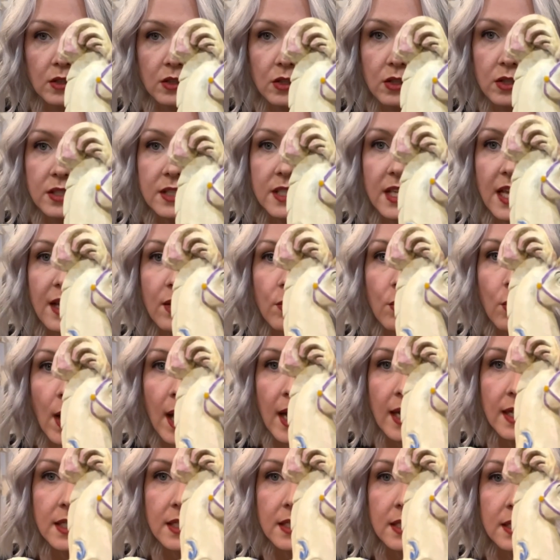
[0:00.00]
looks like
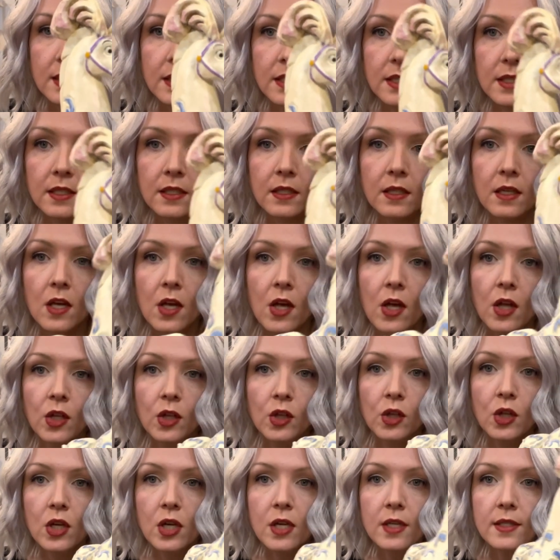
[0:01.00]
what?
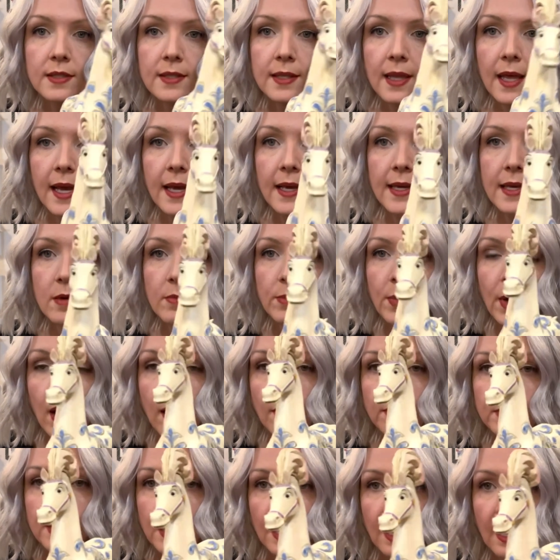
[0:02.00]
Looks like it
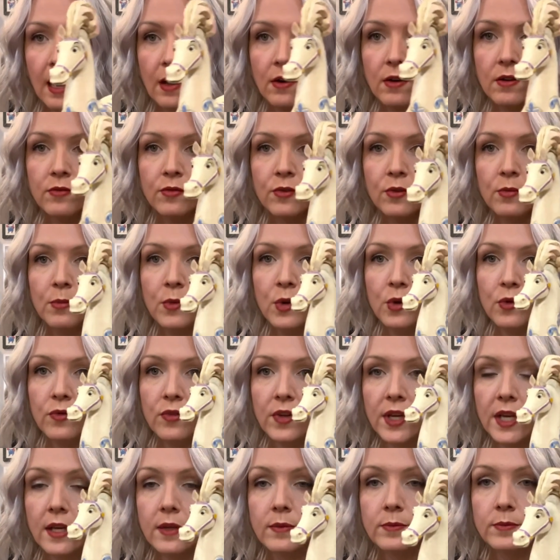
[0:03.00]
popped out of a
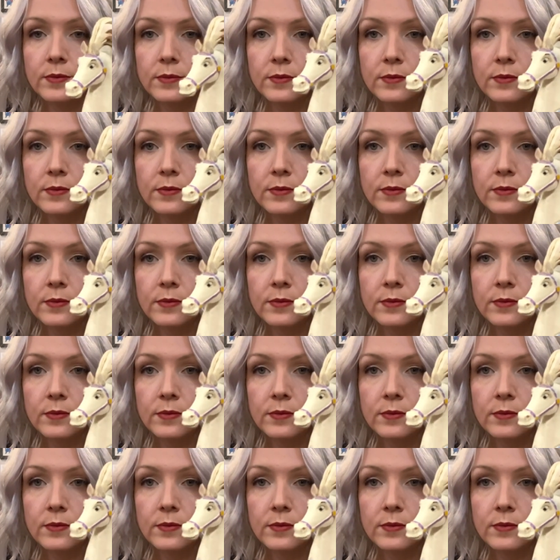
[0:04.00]
movie.